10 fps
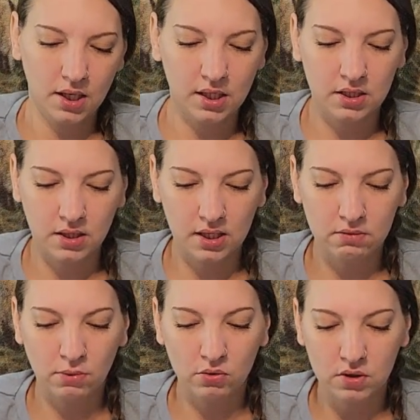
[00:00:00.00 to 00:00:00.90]

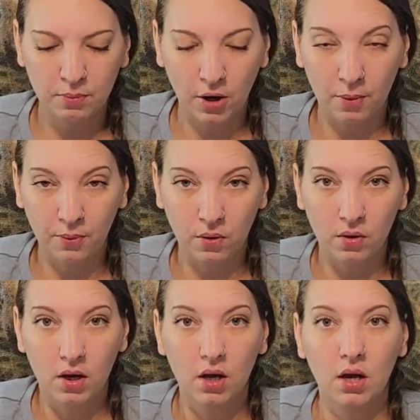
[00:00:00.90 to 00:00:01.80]
it's mostly
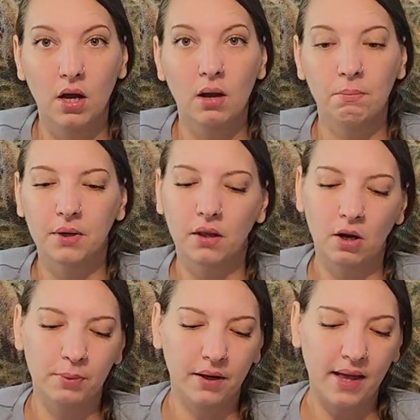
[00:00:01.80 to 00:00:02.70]
purple, but a
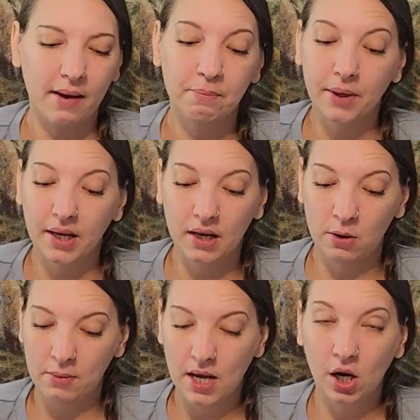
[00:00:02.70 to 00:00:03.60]
little bit of that. But
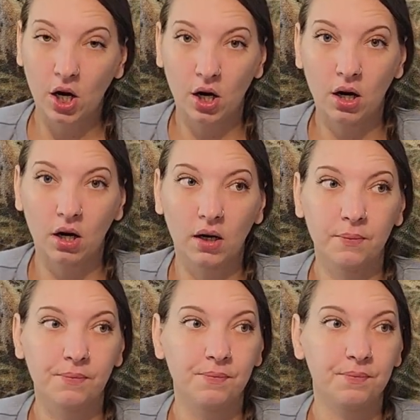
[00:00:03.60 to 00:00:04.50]
it'll make
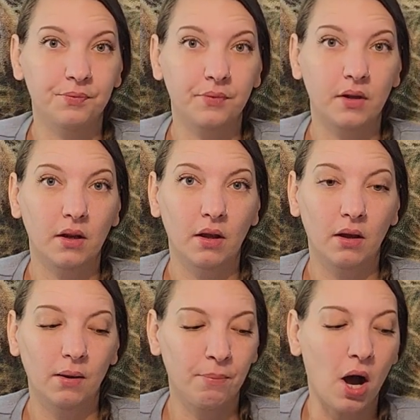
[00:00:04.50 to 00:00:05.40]
her
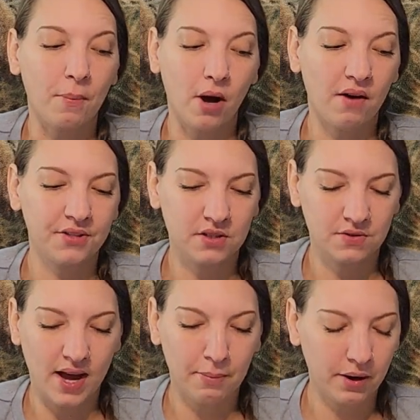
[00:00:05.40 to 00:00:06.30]
pop off this
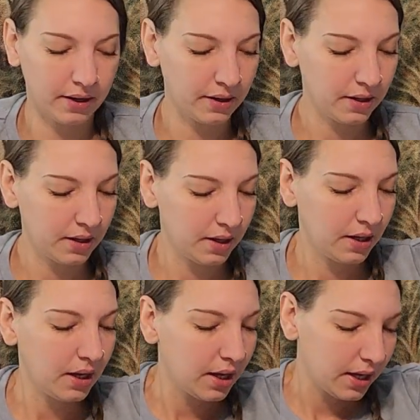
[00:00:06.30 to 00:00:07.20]
fabric.
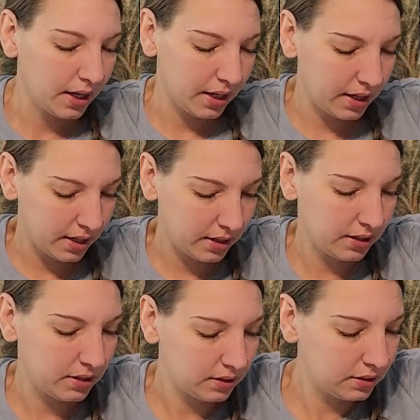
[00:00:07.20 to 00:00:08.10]

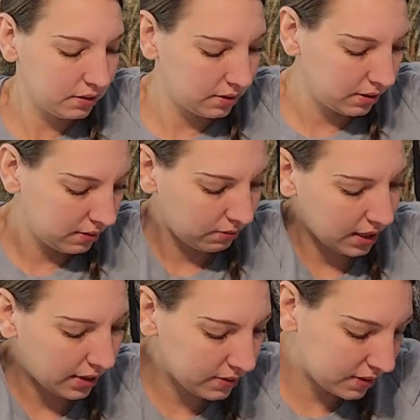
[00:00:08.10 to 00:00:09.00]
And
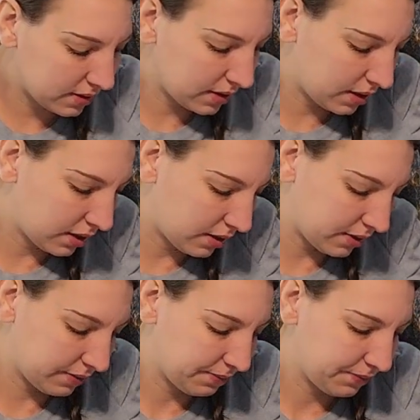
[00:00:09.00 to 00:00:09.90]
what else is in here?